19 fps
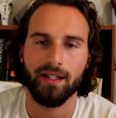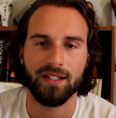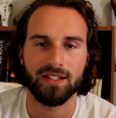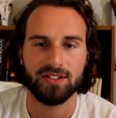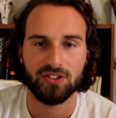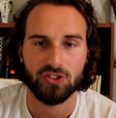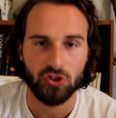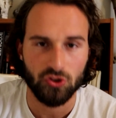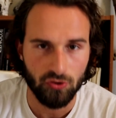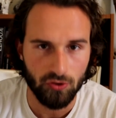
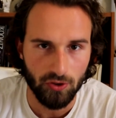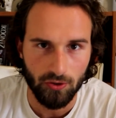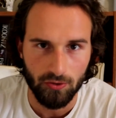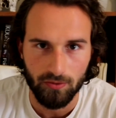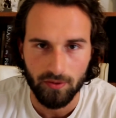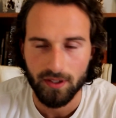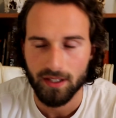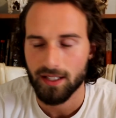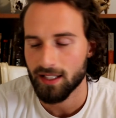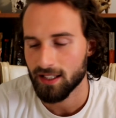It's true.
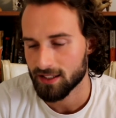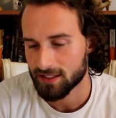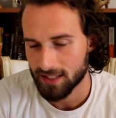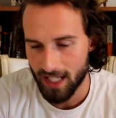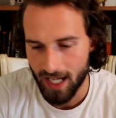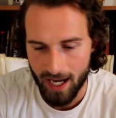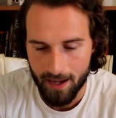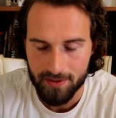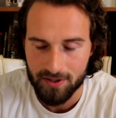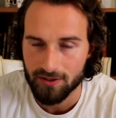It's
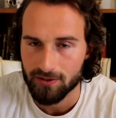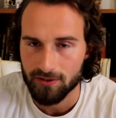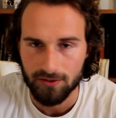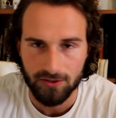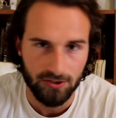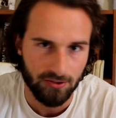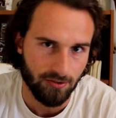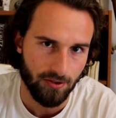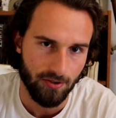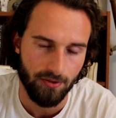absolute
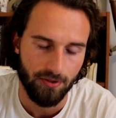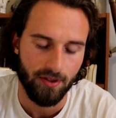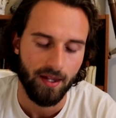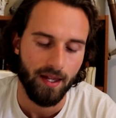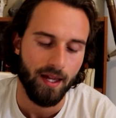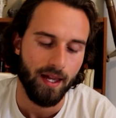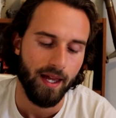truth.